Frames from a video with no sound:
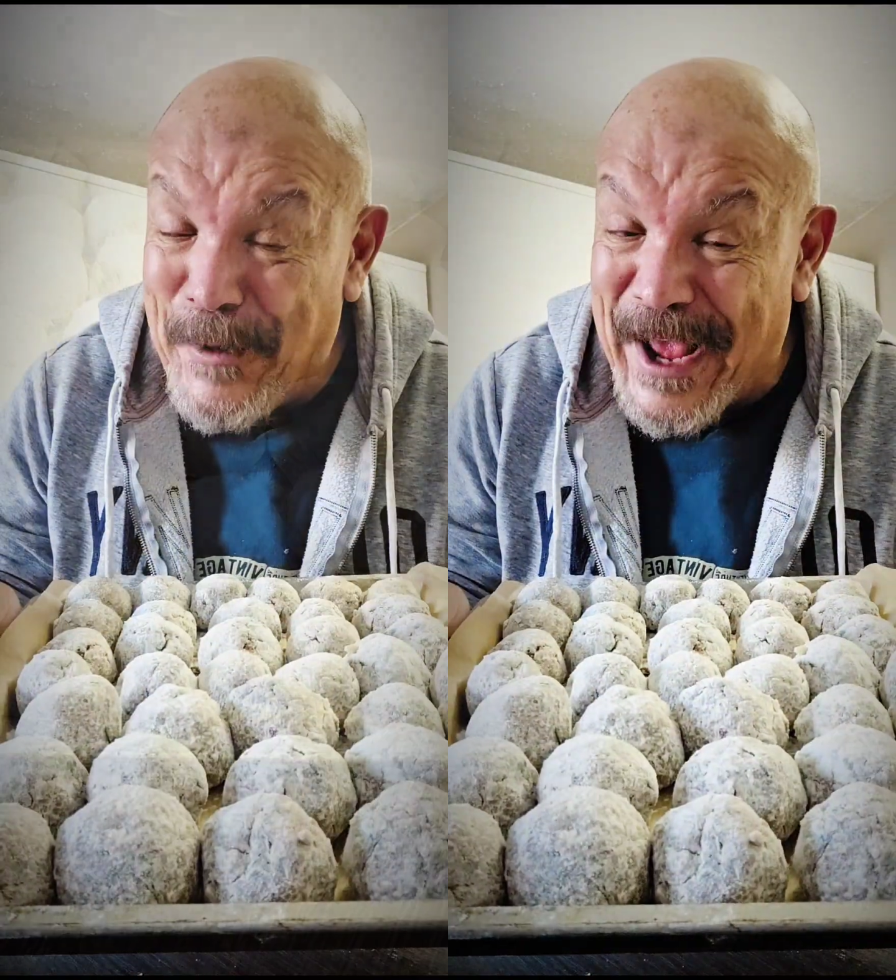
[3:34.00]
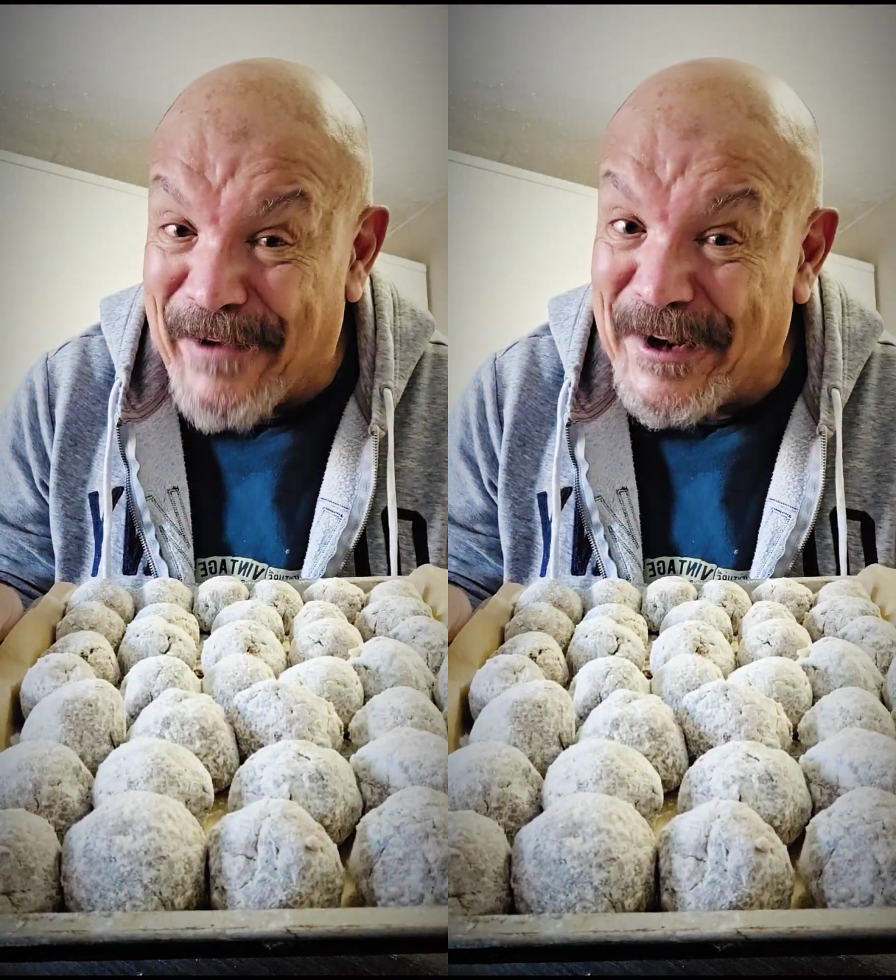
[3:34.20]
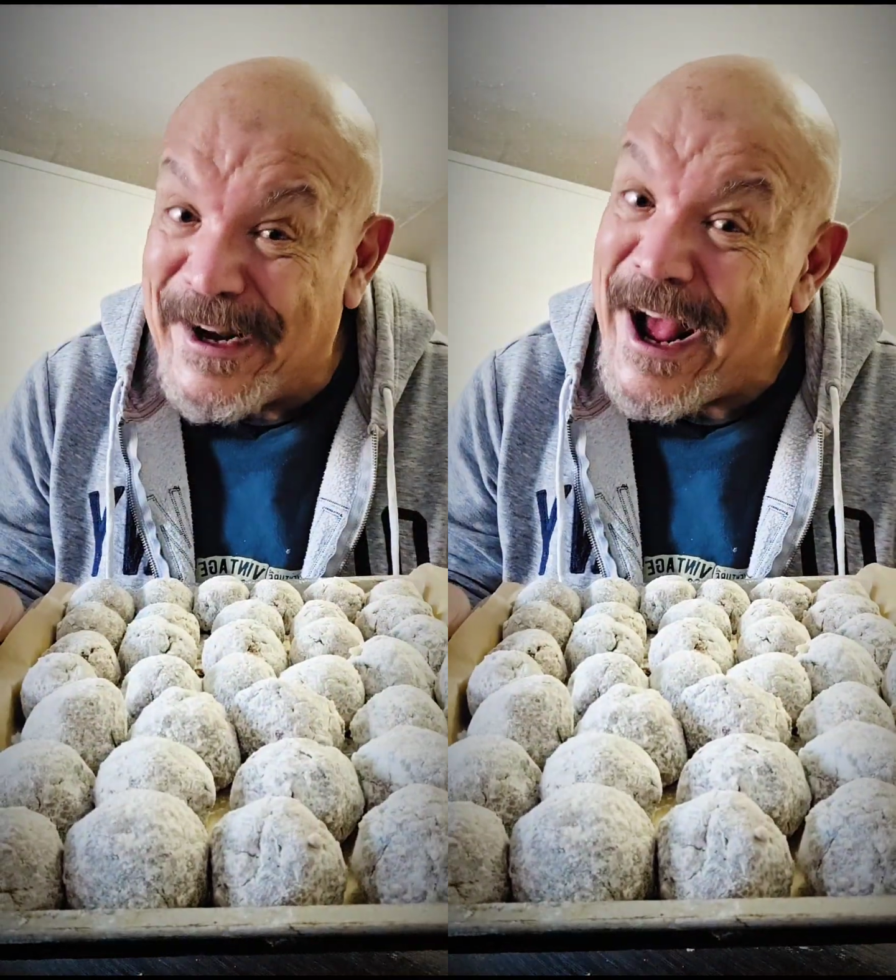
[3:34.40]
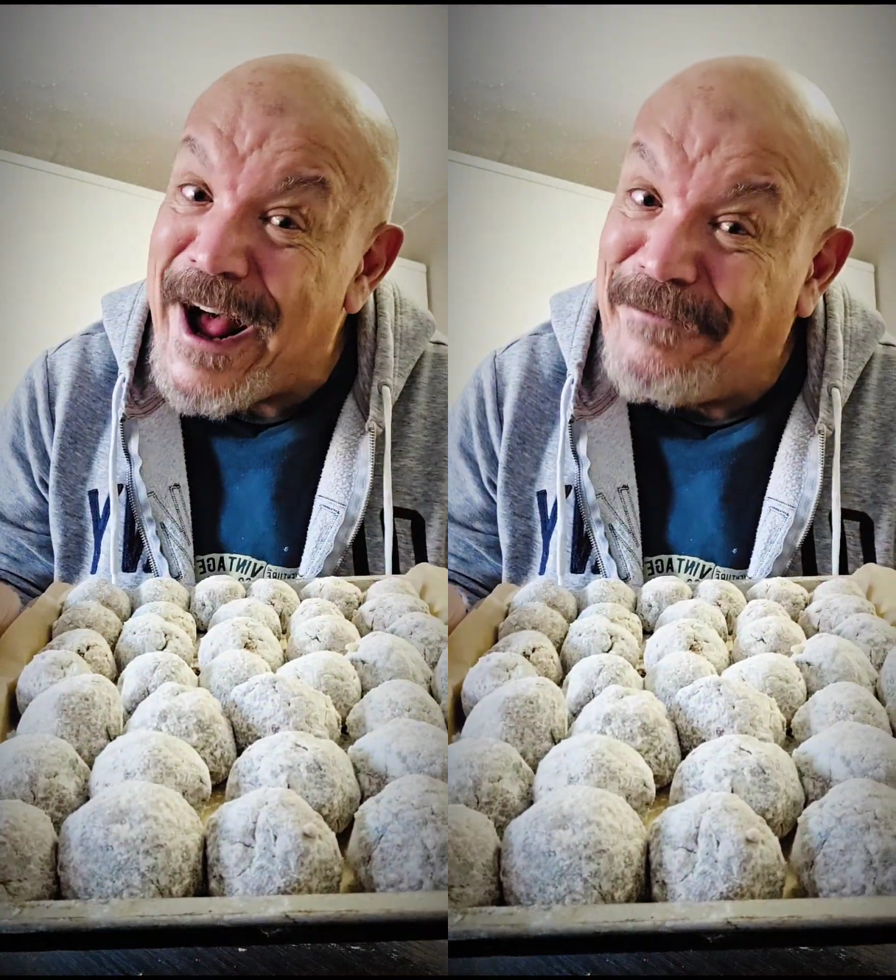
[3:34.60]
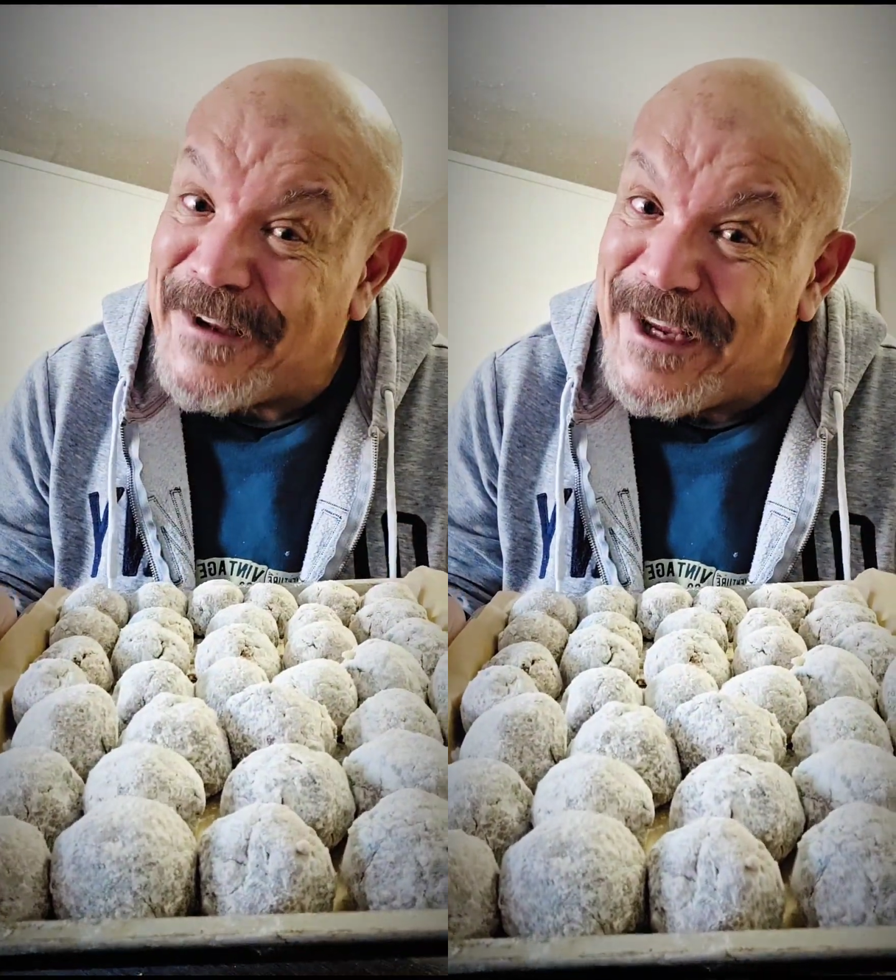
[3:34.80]
we have it.
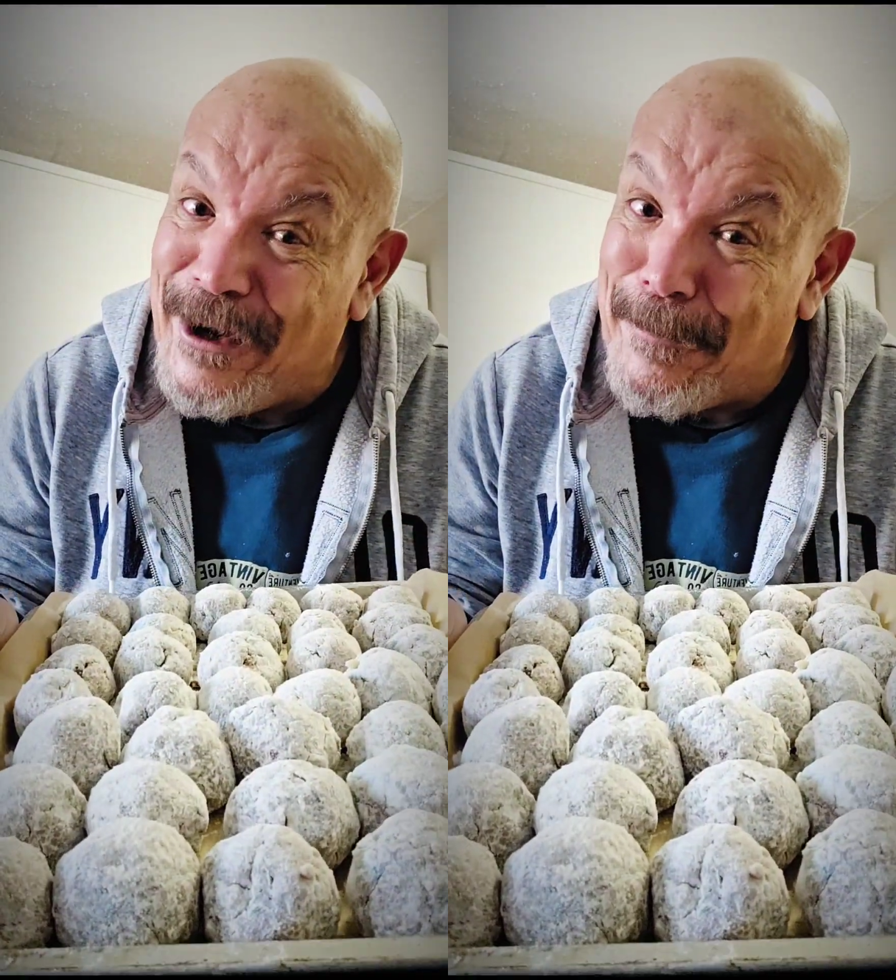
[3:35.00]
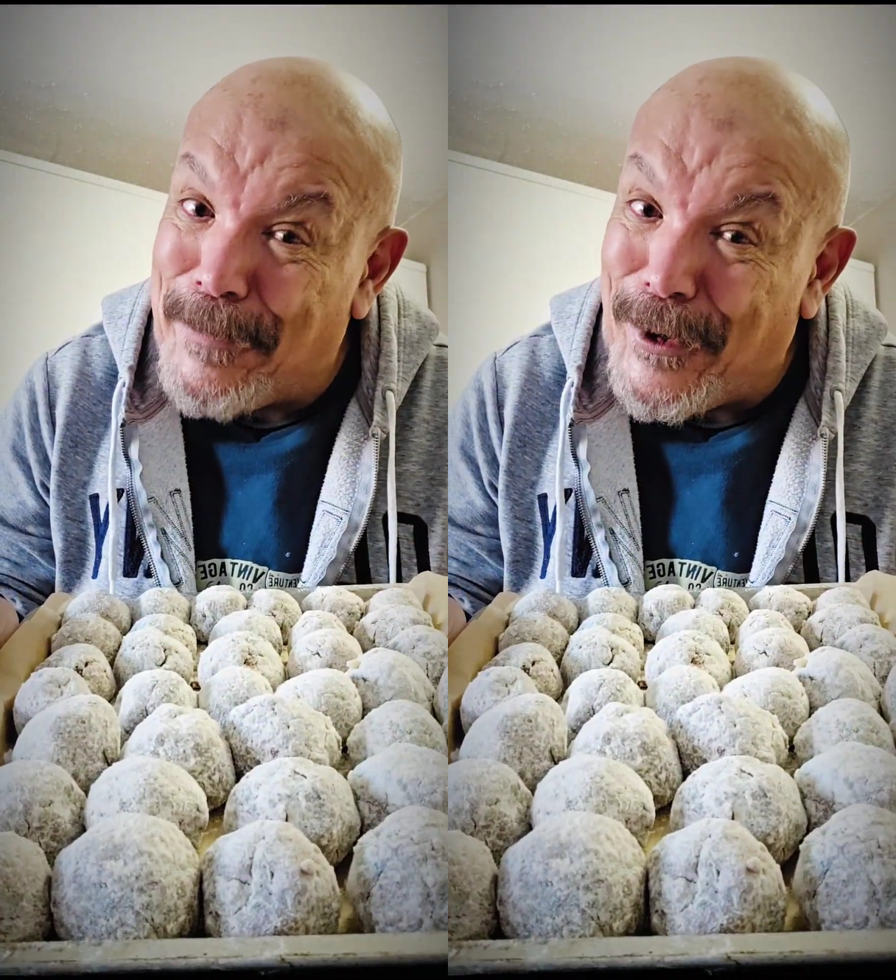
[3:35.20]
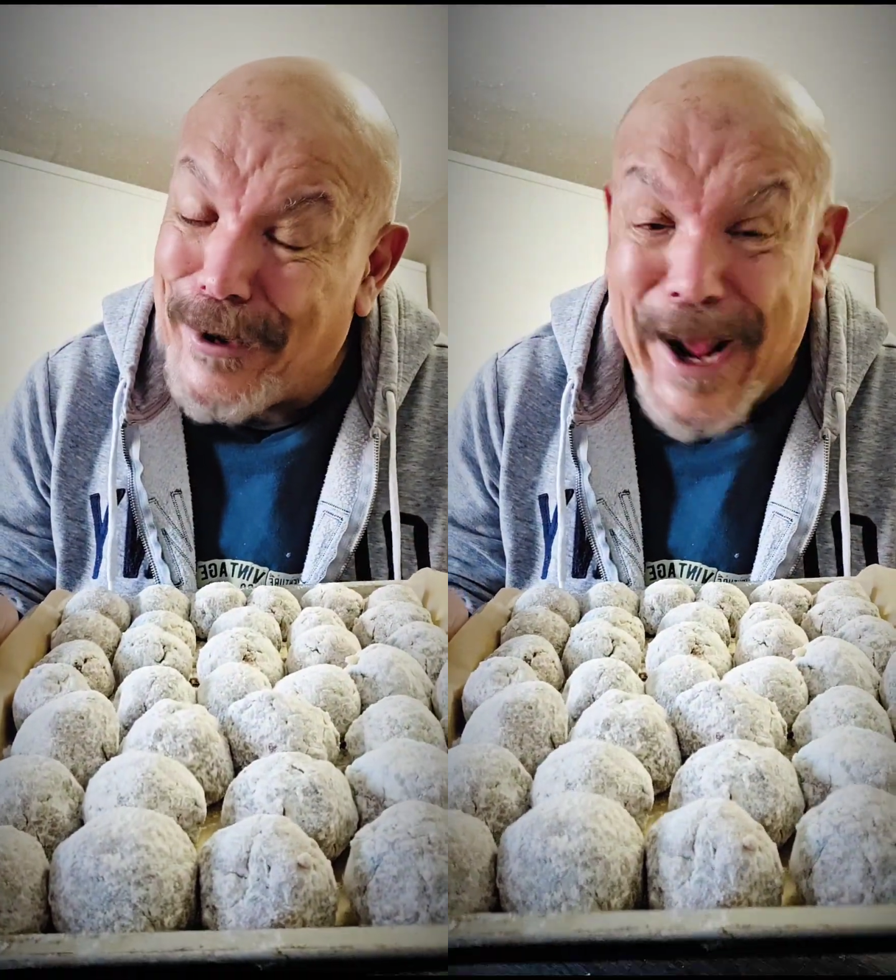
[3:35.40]
Half a kilo pork,